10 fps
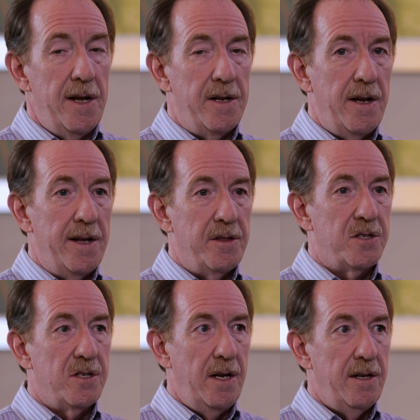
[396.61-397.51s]
And
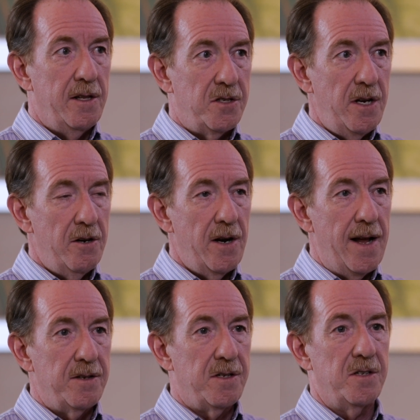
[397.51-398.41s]
the standard
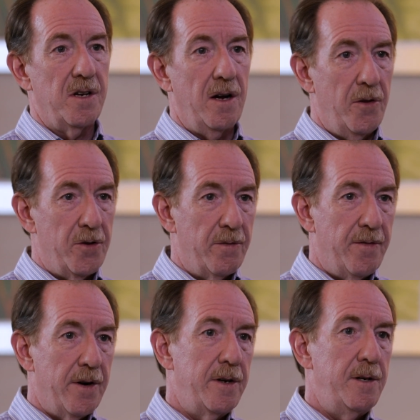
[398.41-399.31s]
has this other
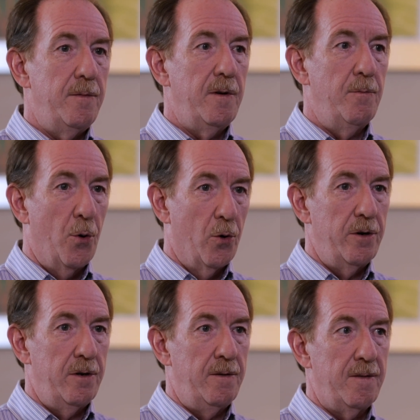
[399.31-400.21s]
very
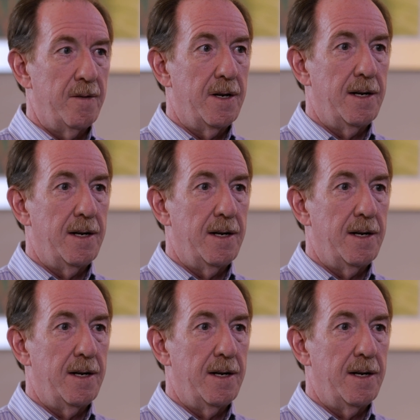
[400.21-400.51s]
important